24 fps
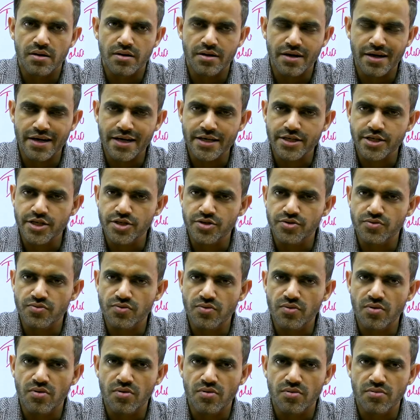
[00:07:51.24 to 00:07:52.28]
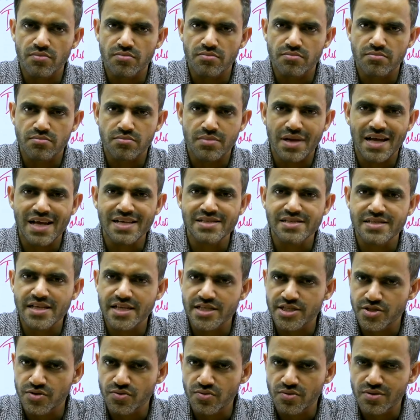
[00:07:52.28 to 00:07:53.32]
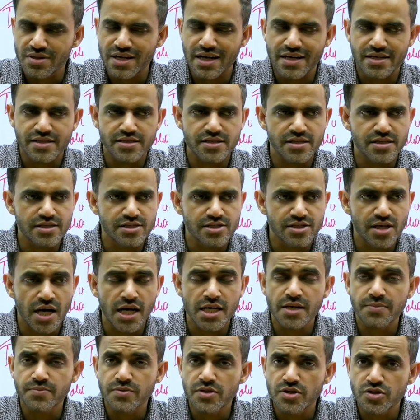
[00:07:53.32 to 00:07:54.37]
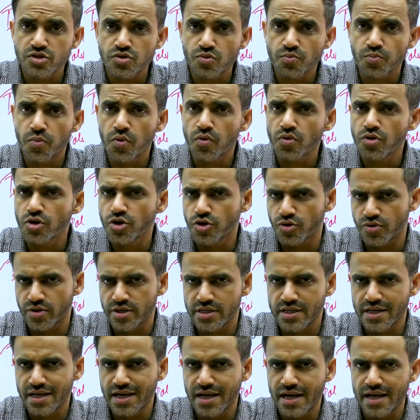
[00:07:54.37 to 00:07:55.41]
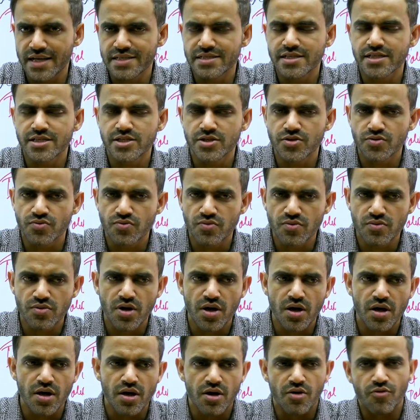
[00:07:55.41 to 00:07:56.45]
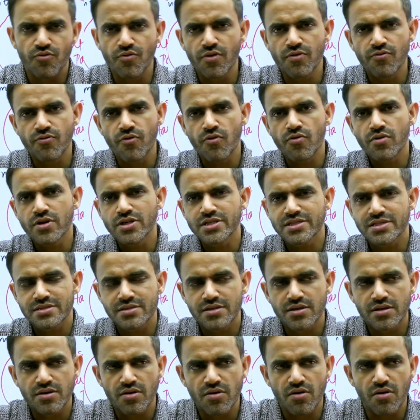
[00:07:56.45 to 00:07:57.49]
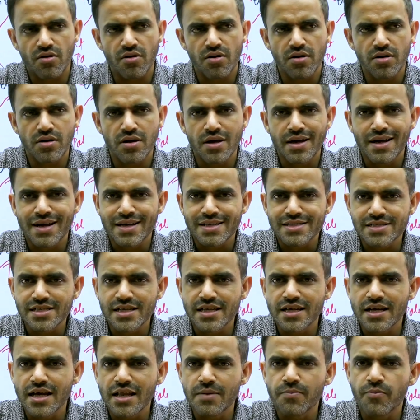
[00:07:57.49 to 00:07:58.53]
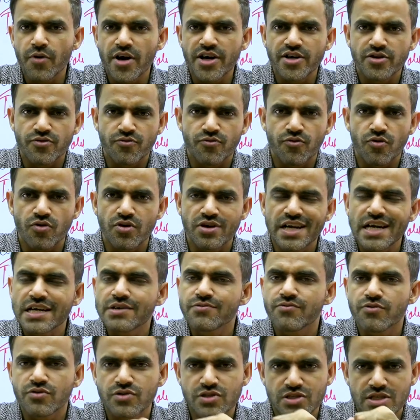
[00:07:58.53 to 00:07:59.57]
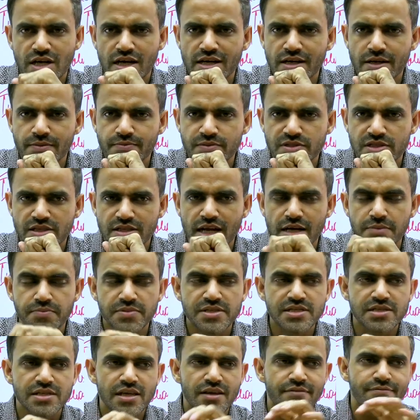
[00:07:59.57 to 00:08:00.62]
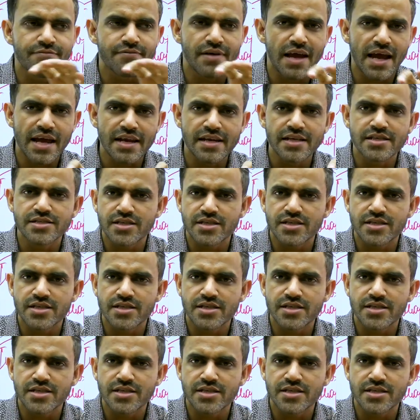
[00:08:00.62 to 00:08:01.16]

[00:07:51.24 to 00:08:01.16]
related to SSU, that is Startup Support Unit. SSU will focus on single point of contact for startups. That means if any